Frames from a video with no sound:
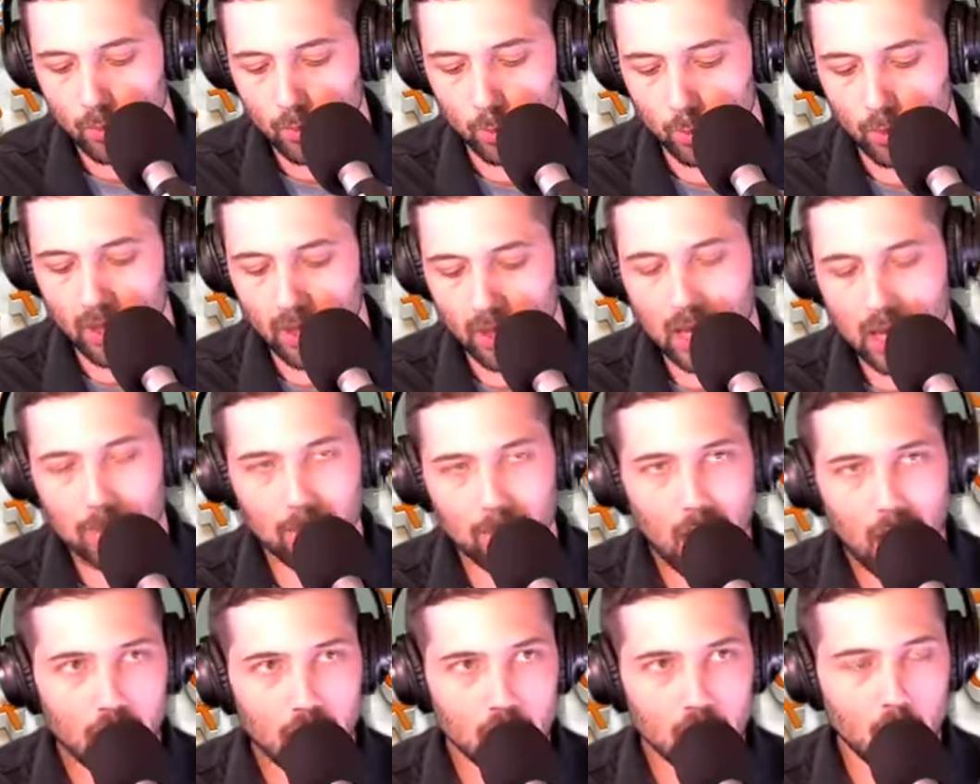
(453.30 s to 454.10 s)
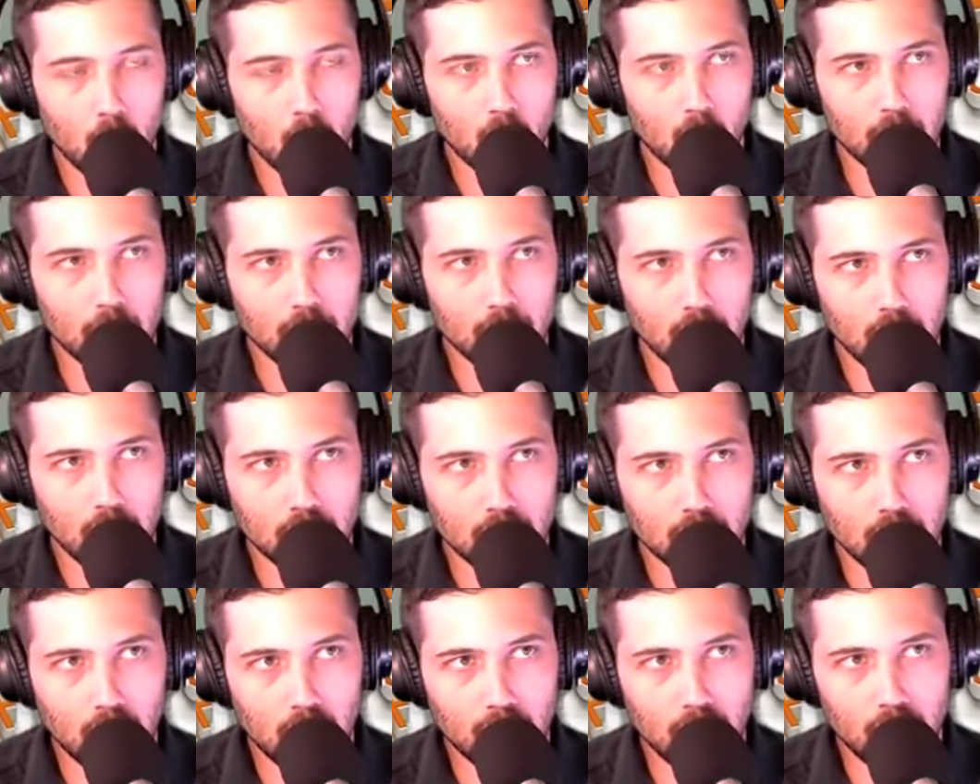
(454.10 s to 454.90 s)
But I'm not going.
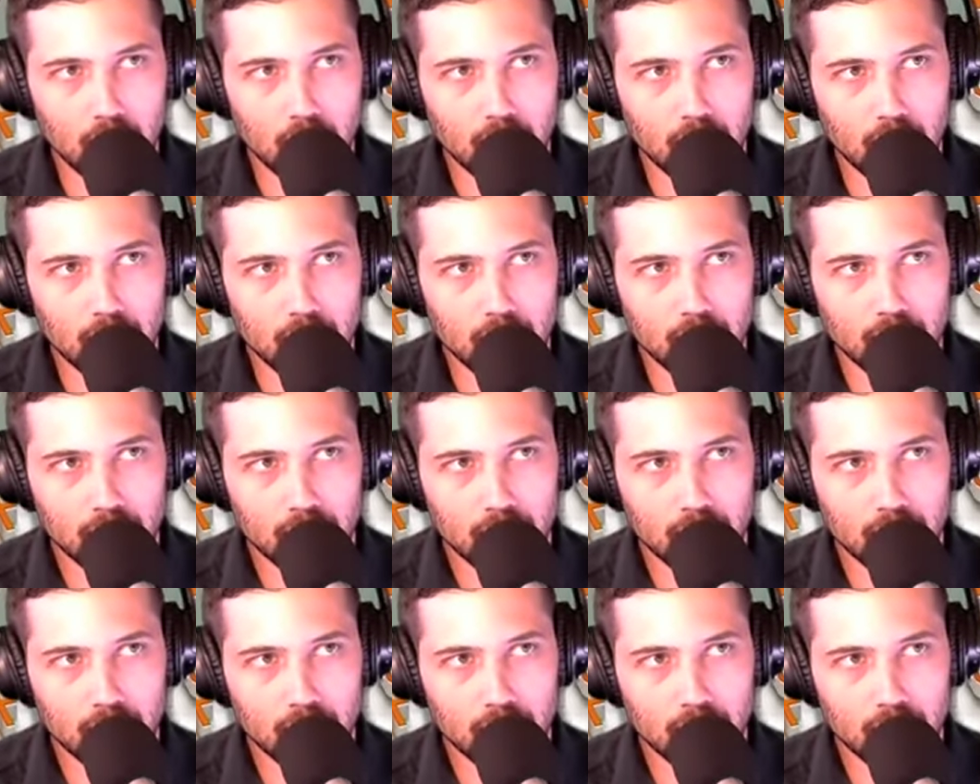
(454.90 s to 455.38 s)
Eh, eh, eh,